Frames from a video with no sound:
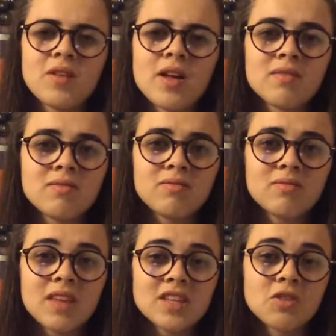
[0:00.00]
like
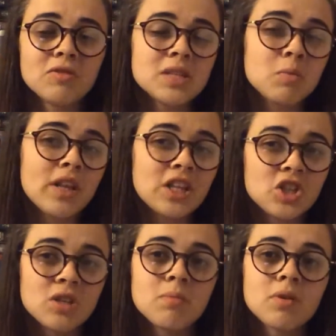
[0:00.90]
there's no reason why they
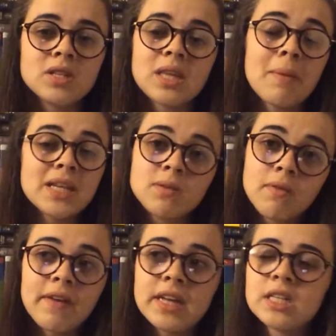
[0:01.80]
shouldn't, because they're
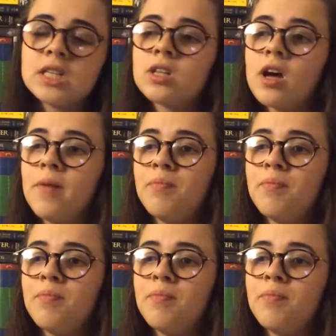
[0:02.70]
massive events.